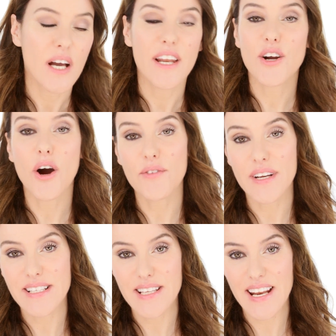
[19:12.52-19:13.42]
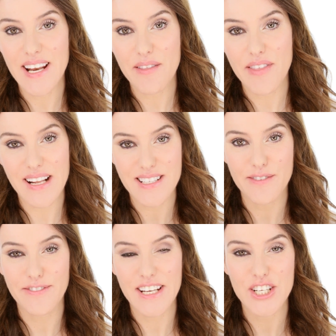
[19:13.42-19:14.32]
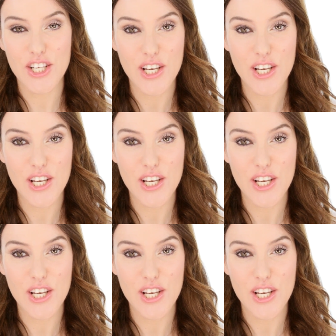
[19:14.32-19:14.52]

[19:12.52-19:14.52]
And I can't really say now that's the finished